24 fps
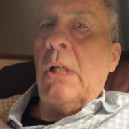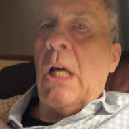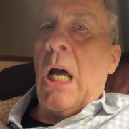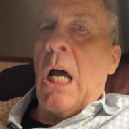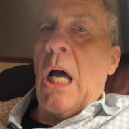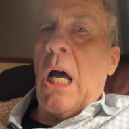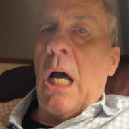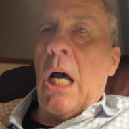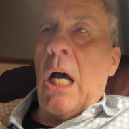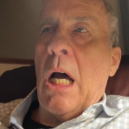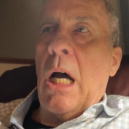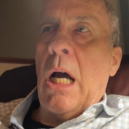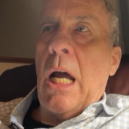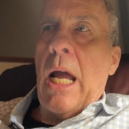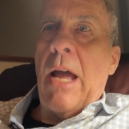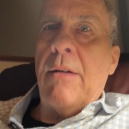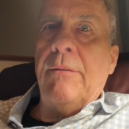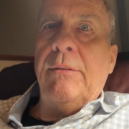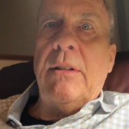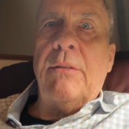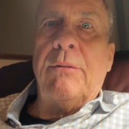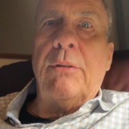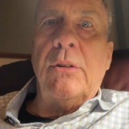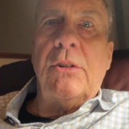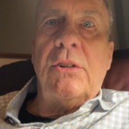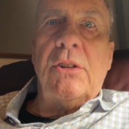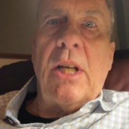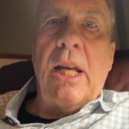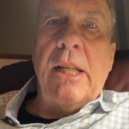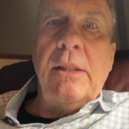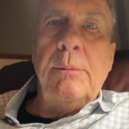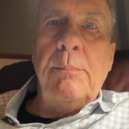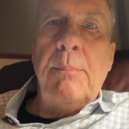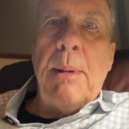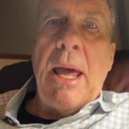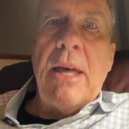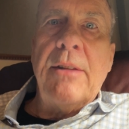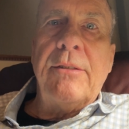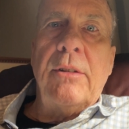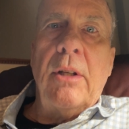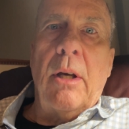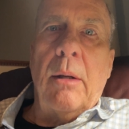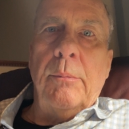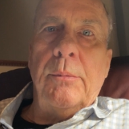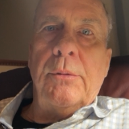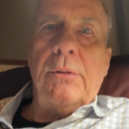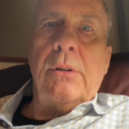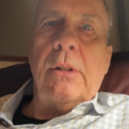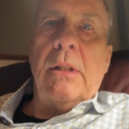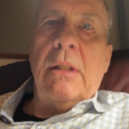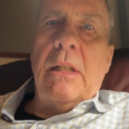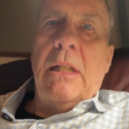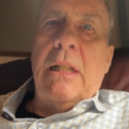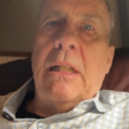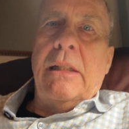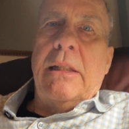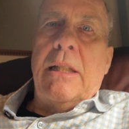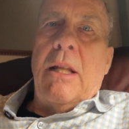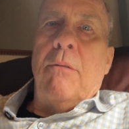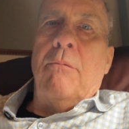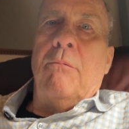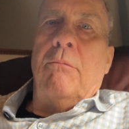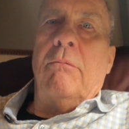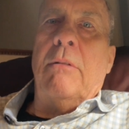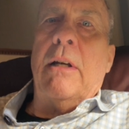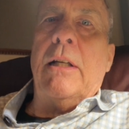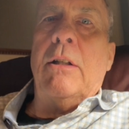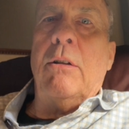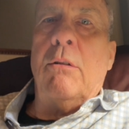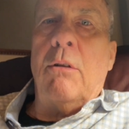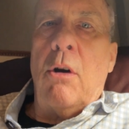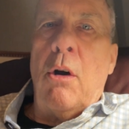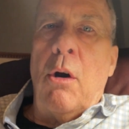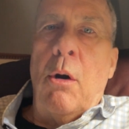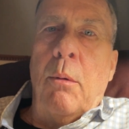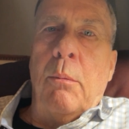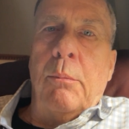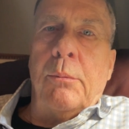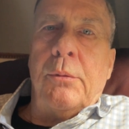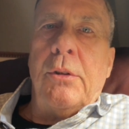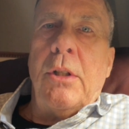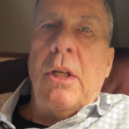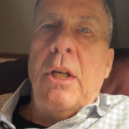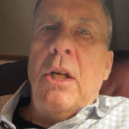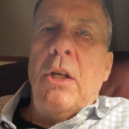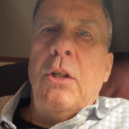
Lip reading: have different sized bathtubs than regular homes.